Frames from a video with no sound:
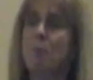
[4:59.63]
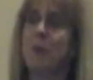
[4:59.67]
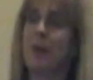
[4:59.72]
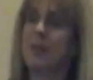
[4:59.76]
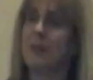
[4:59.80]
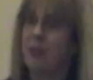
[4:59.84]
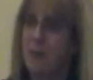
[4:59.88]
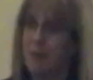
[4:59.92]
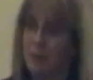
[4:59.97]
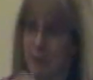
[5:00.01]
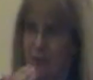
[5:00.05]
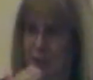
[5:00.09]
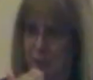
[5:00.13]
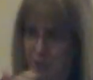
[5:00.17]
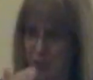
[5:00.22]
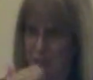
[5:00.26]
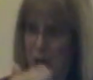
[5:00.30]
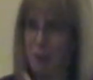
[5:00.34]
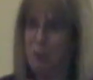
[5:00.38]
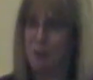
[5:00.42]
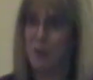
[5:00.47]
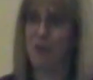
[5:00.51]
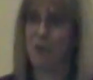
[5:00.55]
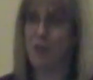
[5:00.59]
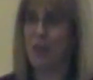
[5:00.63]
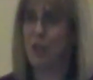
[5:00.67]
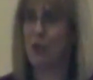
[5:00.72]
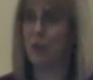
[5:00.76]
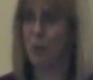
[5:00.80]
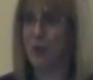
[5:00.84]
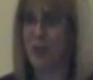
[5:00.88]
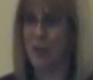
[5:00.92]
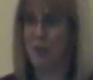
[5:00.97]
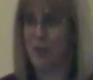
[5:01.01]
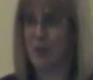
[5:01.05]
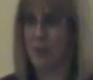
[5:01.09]
But the time is
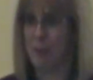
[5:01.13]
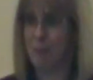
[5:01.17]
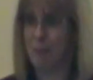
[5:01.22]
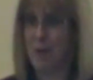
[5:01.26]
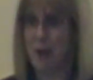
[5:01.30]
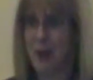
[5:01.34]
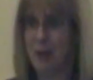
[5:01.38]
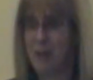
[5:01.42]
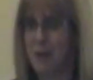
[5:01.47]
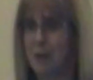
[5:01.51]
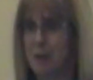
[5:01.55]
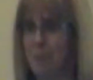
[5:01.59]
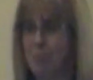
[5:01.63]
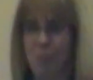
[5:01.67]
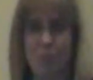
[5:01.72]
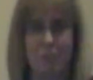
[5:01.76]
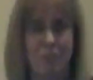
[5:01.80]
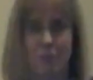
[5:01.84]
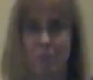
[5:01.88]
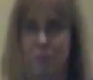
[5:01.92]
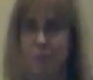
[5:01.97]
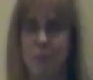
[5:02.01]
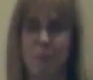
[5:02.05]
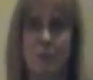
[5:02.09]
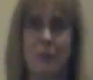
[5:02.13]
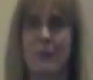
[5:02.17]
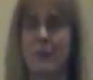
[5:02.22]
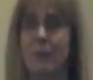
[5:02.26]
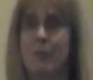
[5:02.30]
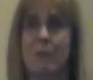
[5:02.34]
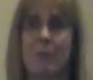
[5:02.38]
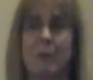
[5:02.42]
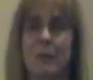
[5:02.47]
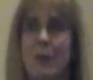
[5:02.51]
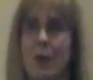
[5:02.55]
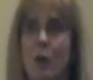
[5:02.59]
decreasing.
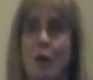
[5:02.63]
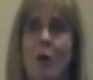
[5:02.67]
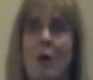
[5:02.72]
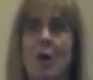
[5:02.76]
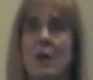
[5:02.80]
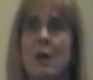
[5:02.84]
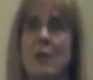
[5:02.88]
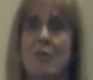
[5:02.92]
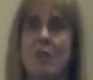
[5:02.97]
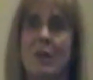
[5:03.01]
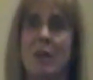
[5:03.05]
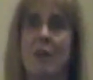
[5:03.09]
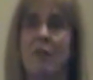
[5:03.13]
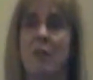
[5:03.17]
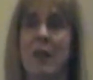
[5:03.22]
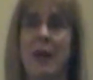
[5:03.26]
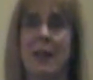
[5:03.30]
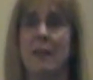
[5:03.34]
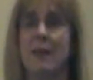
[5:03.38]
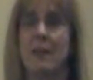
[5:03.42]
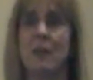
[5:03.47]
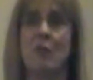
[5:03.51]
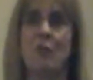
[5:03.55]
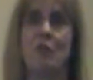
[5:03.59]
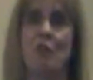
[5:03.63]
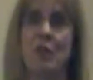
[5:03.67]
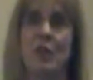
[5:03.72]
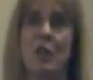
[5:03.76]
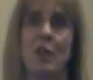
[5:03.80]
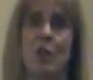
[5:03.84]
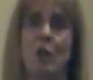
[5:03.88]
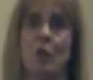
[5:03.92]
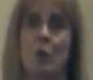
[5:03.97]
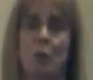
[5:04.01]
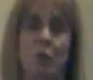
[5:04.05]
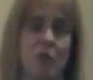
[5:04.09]
The longest I've had this
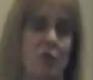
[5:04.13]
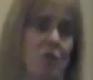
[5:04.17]
year